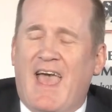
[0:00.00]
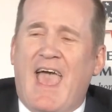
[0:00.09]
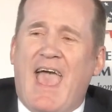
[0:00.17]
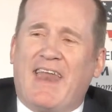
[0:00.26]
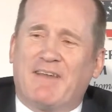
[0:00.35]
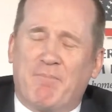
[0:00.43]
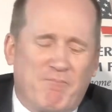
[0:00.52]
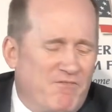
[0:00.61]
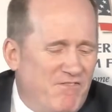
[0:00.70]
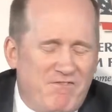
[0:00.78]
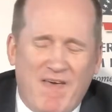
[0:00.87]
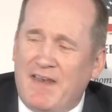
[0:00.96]
and
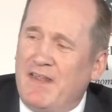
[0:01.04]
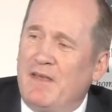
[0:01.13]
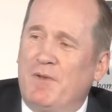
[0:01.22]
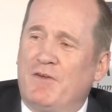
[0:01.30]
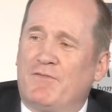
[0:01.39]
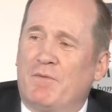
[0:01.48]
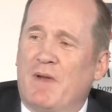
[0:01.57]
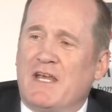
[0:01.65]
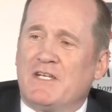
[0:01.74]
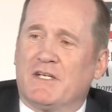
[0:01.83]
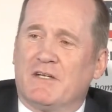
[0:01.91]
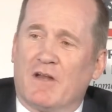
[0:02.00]
fed him
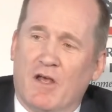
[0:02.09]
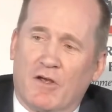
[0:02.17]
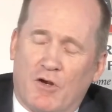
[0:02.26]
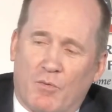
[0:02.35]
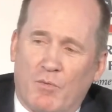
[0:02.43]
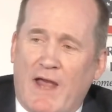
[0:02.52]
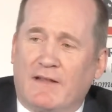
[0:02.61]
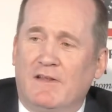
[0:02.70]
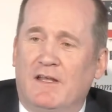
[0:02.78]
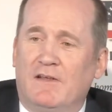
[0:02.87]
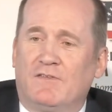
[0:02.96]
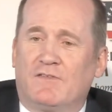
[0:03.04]
information,
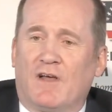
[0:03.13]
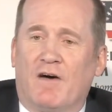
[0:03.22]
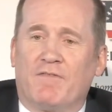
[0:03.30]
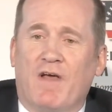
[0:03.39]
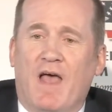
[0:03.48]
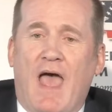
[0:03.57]
corrected his stuff,